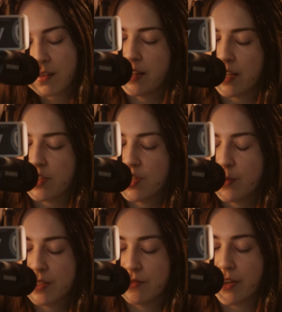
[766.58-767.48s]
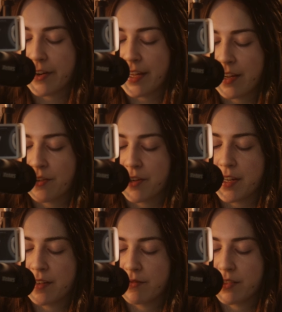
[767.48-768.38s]
Then she was very
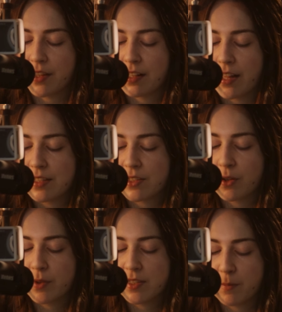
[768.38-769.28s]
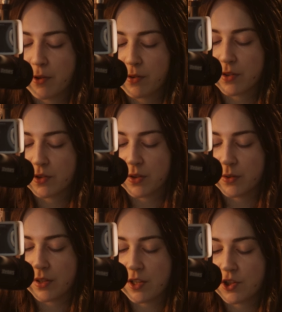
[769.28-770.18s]
angry, for the glass always spoke the
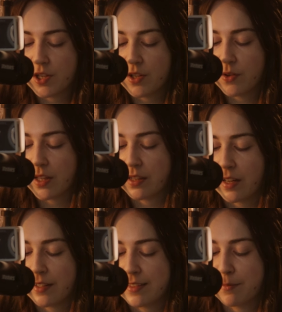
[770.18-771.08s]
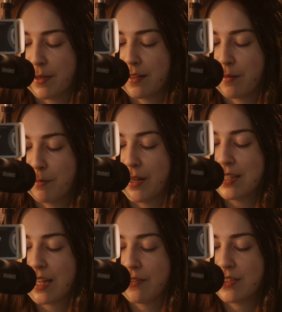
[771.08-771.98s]
truth, and she knew that the huntsman
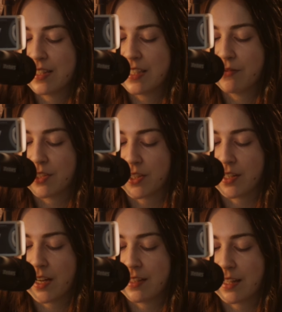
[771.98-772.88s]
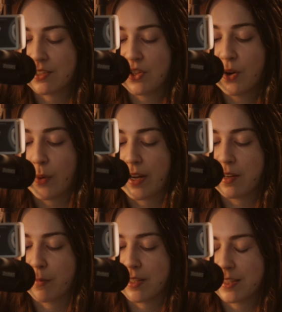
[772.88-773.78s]
must have deceived her and that Snow
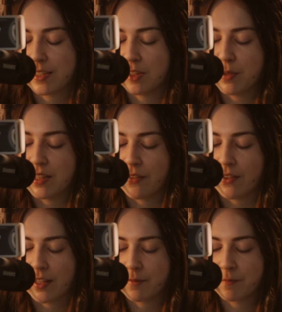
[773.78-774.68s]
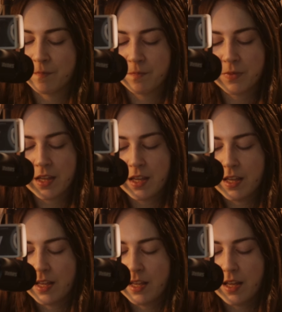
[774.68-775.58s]
White must still be living.
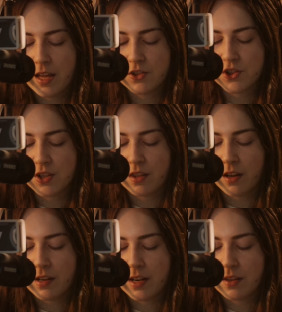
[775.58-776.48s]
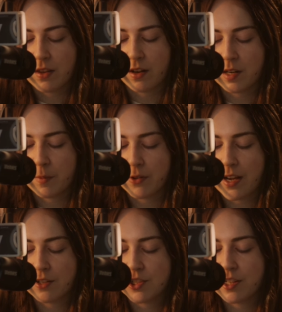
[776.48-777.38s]
And she thought and thought about
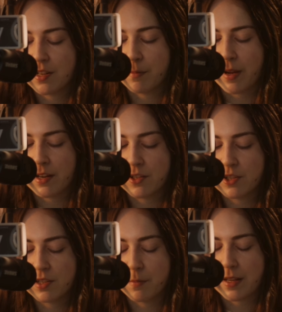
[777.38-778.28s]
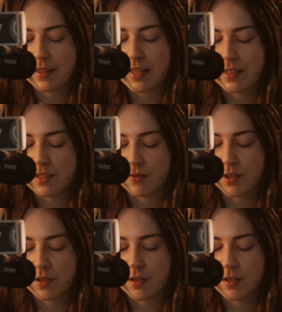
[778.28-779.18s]
how she could manage to make the end of
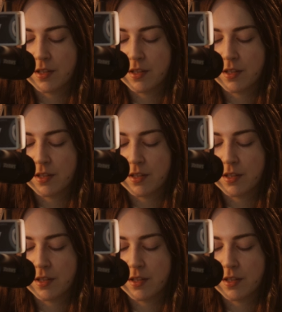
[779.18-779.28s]
her,